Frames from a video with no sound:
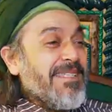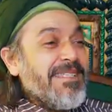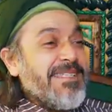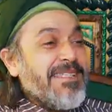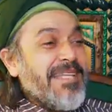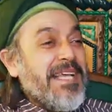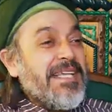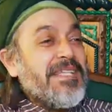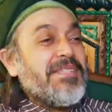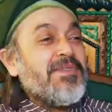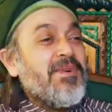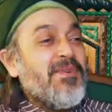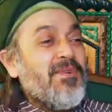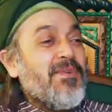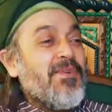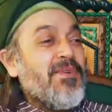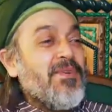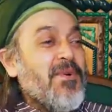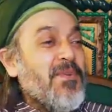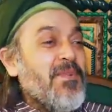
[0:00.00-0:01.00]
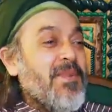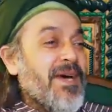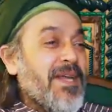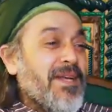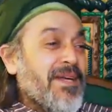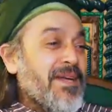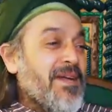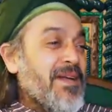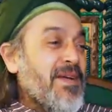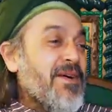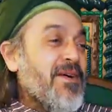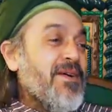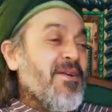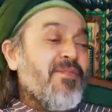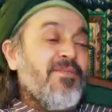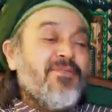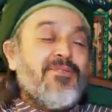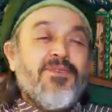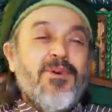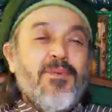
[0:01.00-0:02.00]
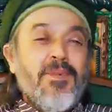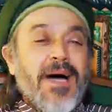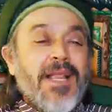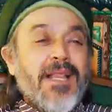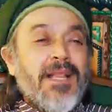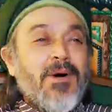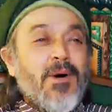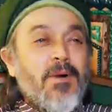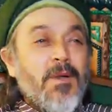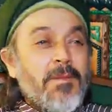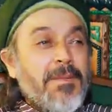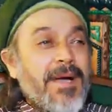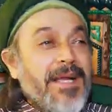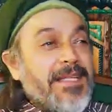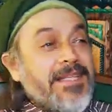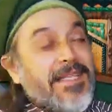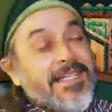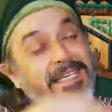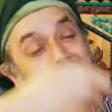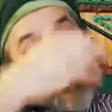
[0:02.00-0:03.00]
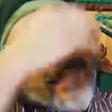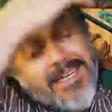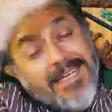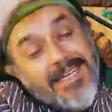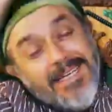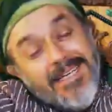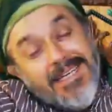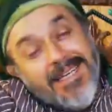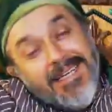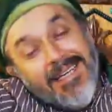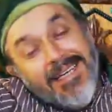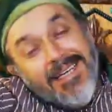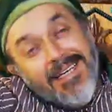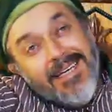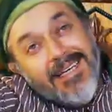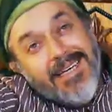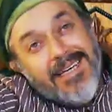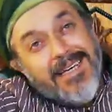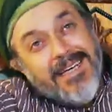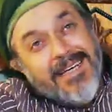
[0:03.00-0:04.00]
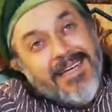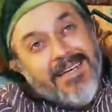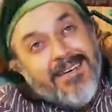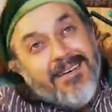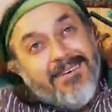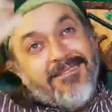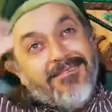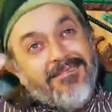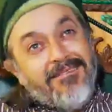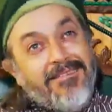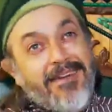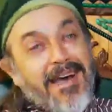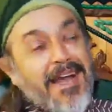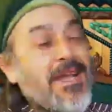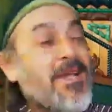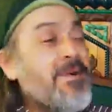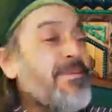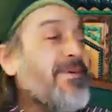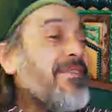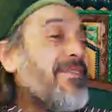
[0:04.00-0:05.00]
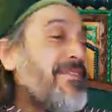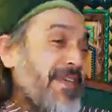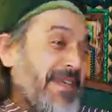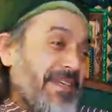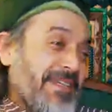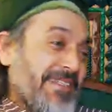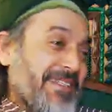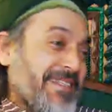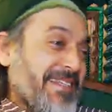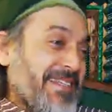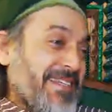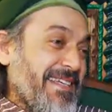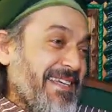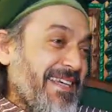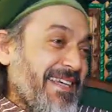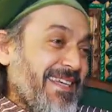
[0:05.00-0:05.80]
sense of humor from Allah Almighty, valuable things.